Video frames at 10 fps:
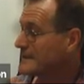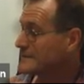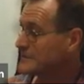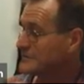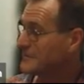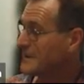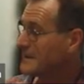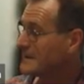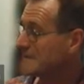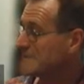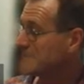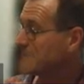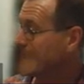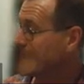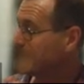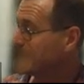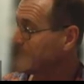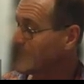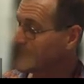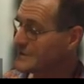altitude, my lungs drawing
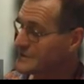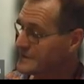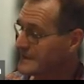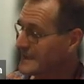heavily for oxygen,